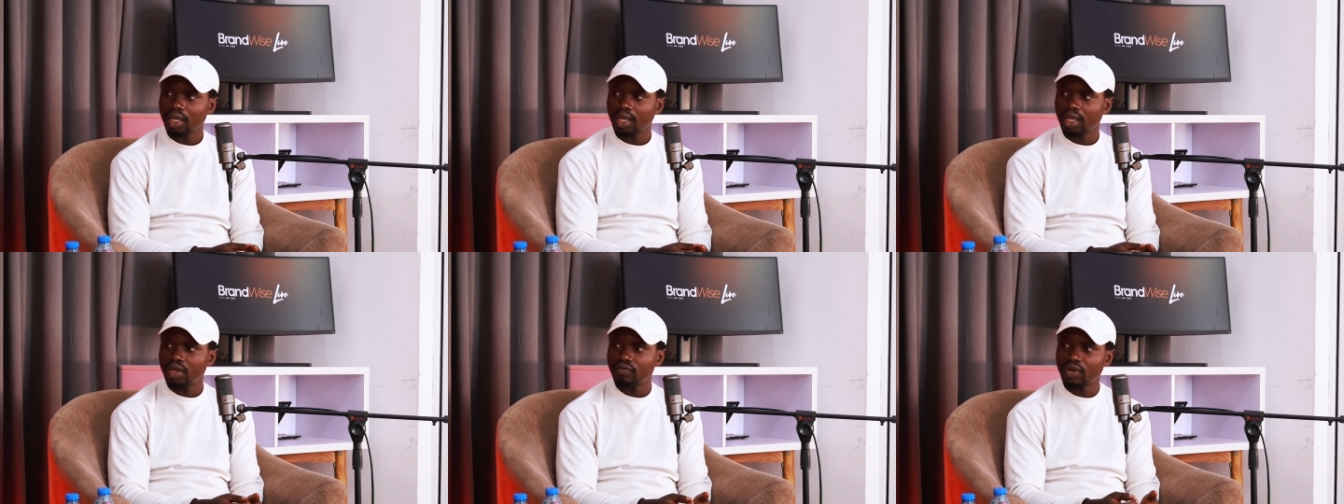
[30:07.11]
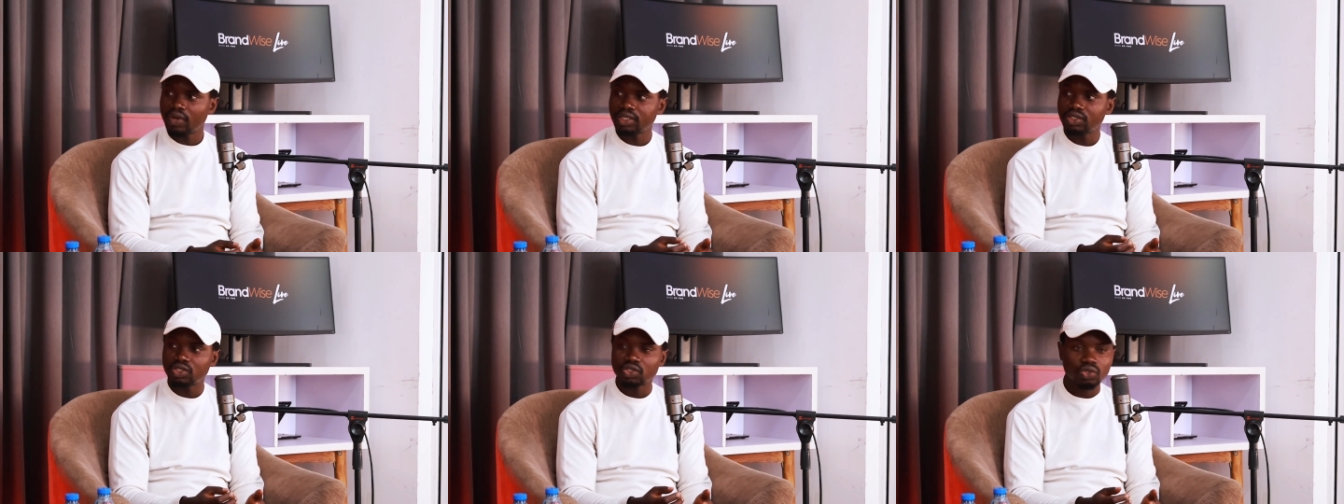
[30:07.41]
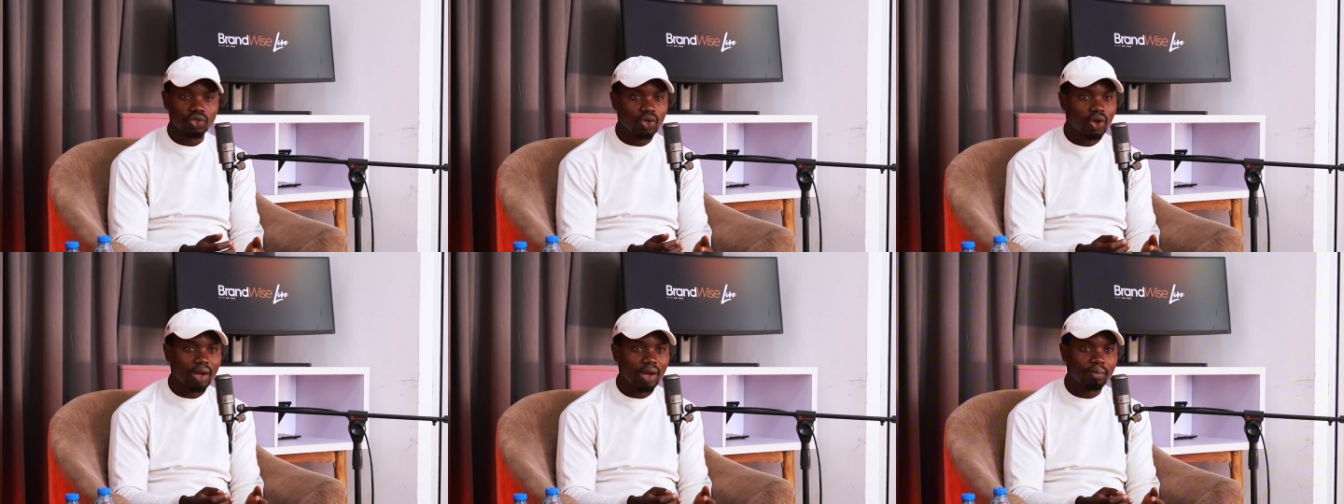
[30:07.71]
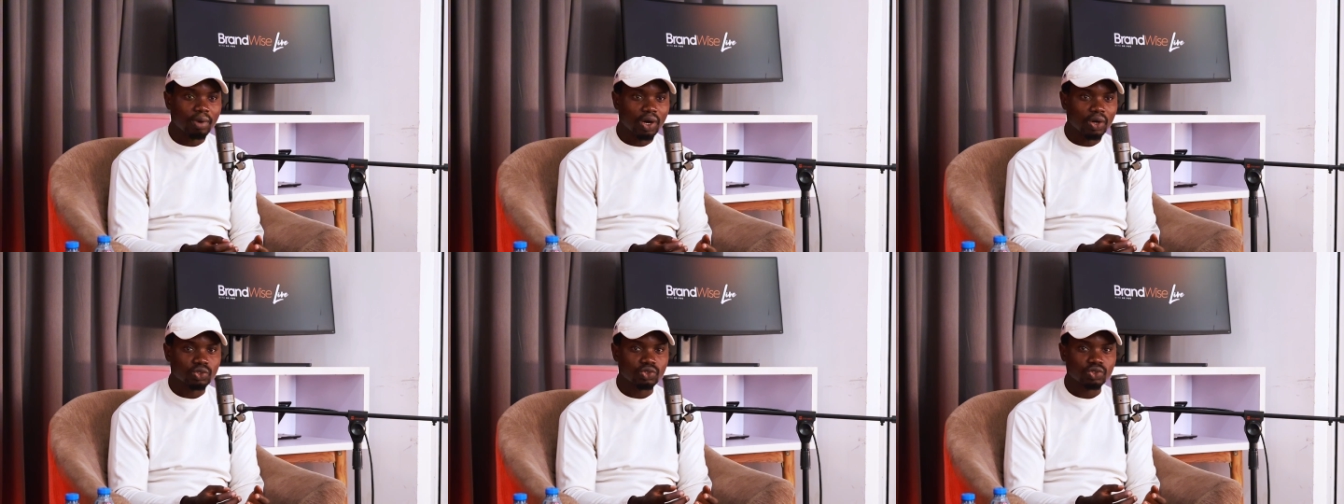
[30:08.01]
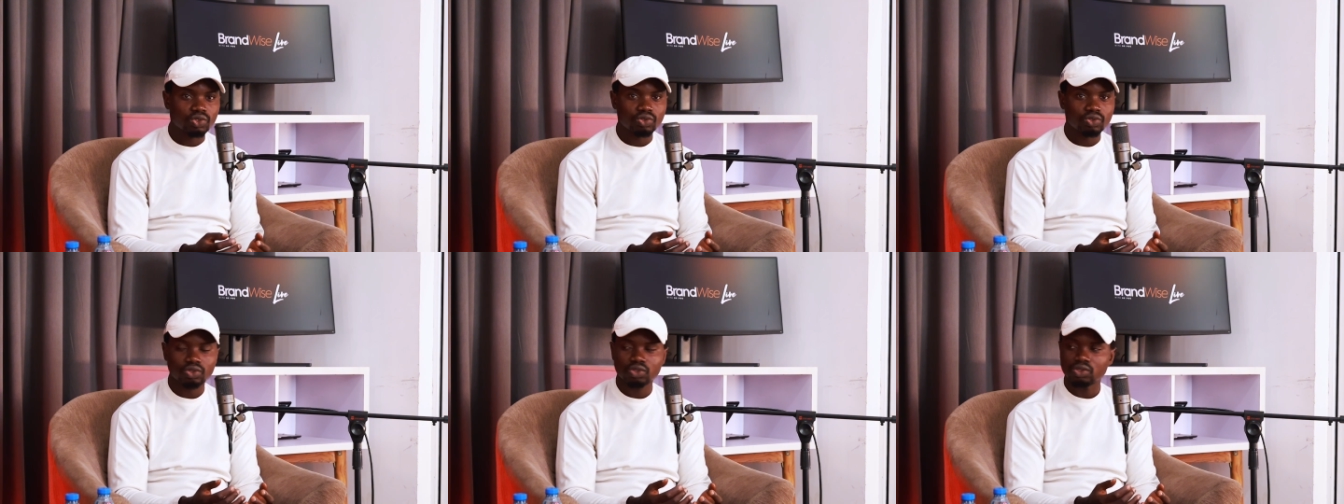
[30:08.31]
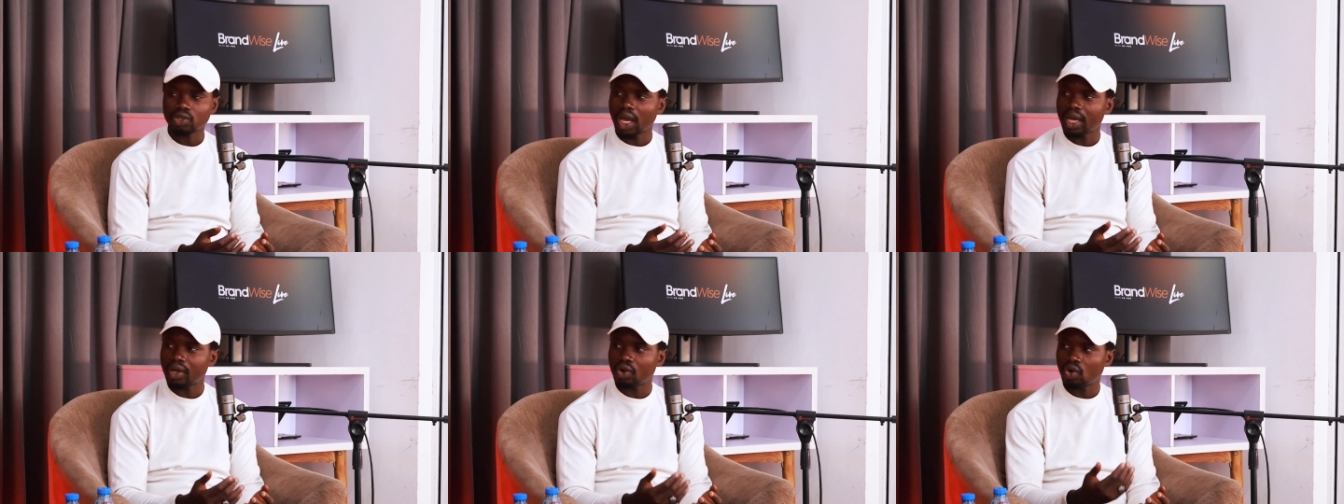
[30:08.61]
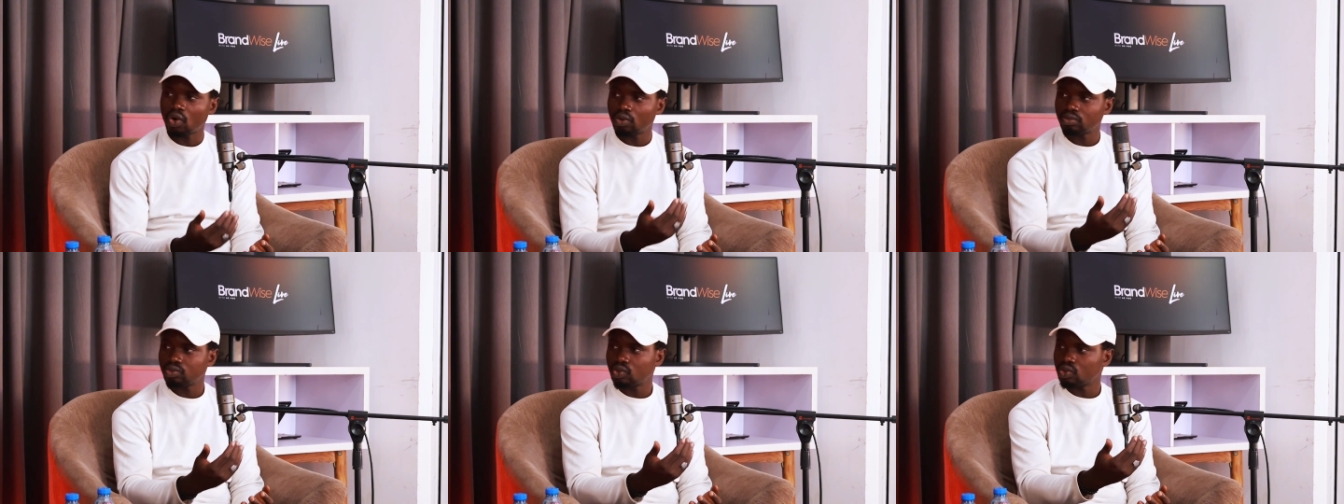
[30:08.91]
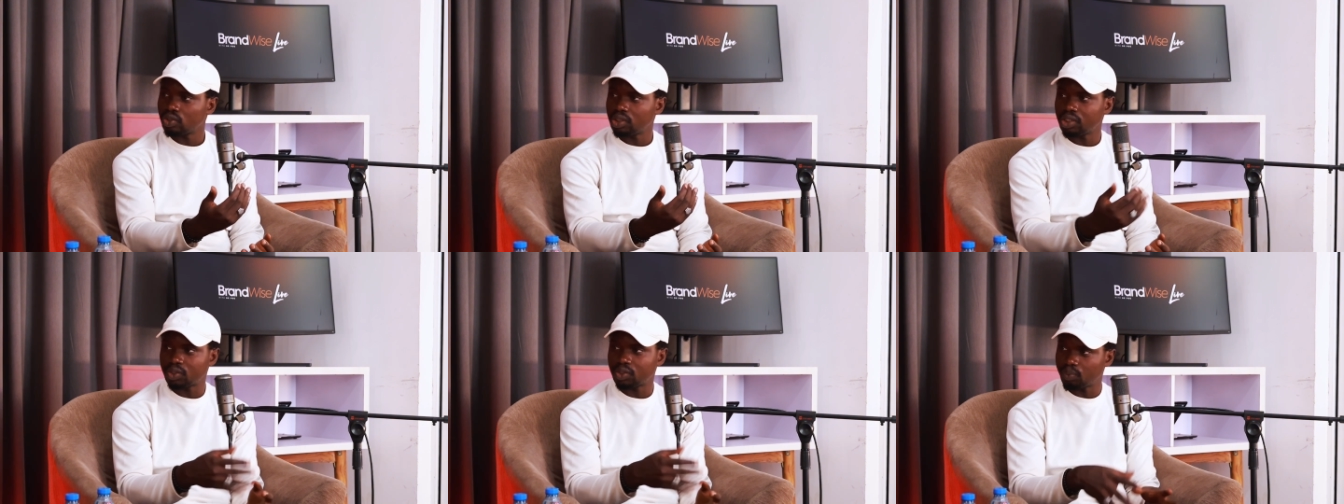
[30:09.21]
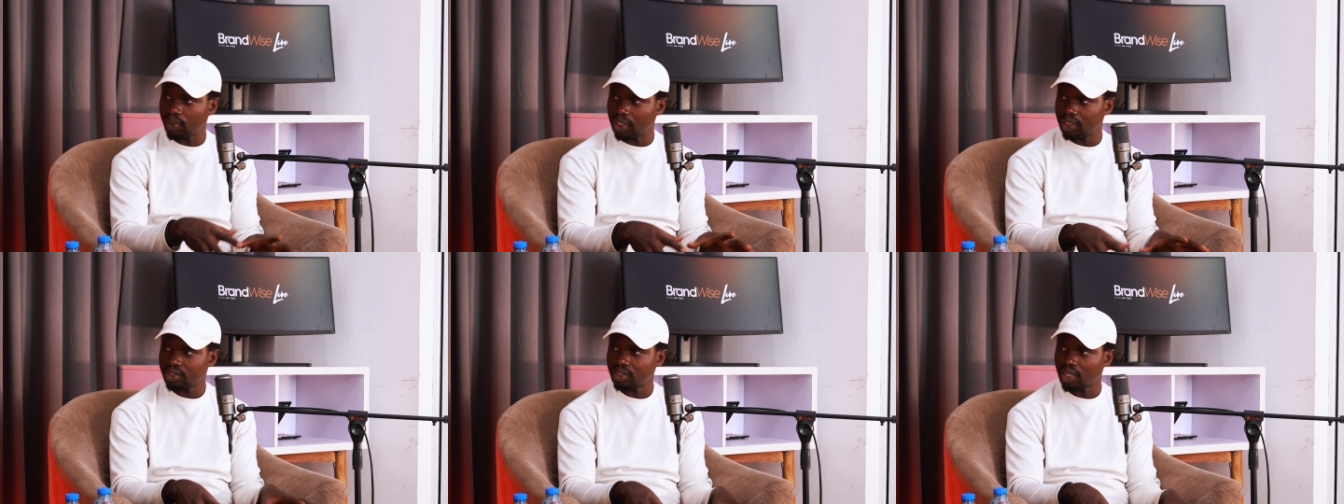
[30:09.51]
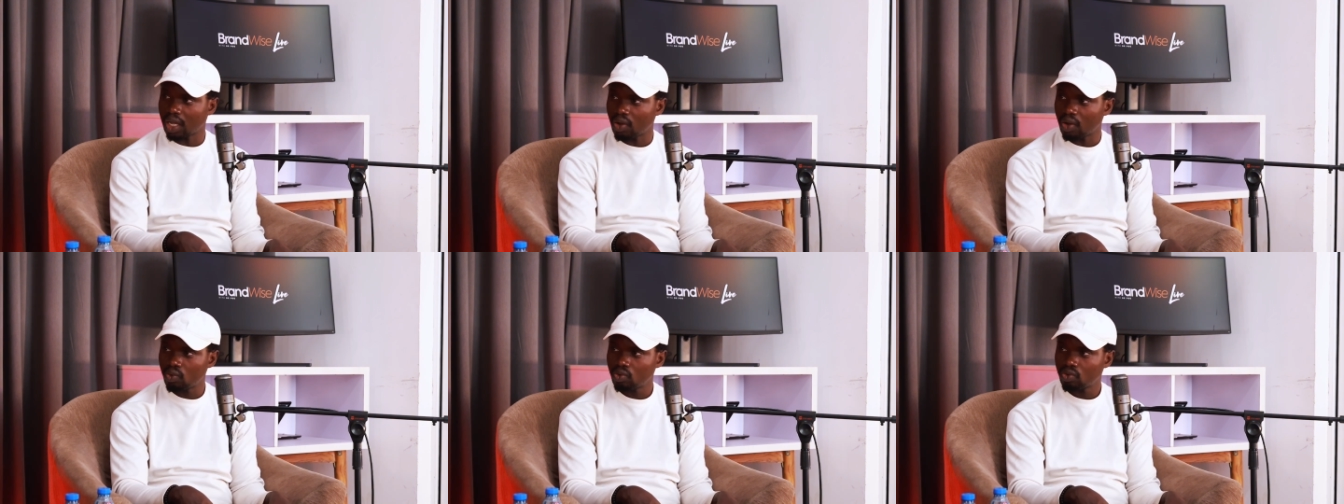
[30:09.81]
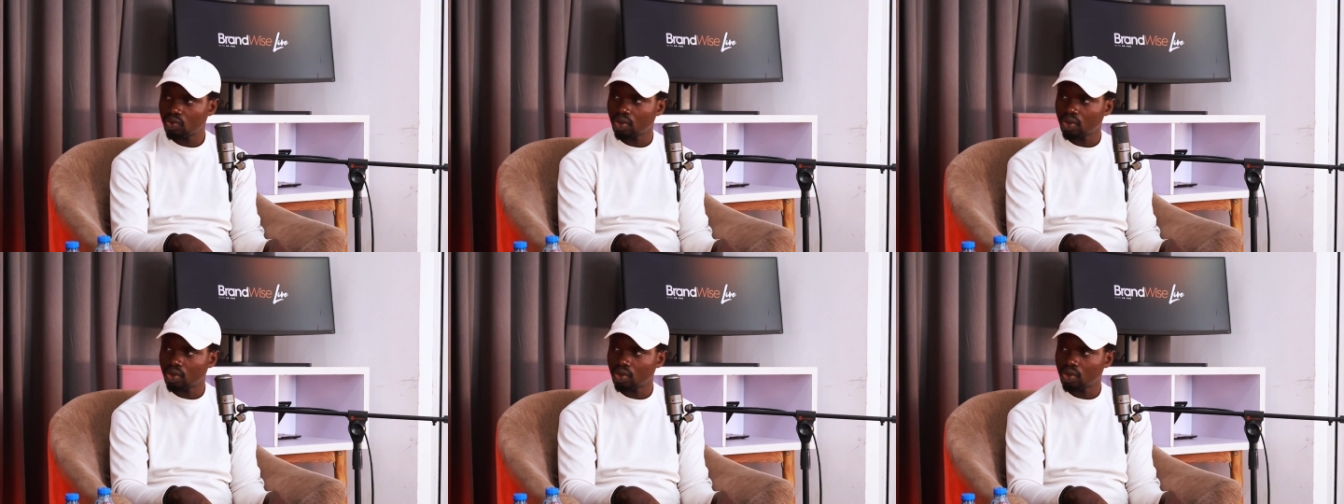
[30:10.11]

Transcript: Event is not about I come to this place now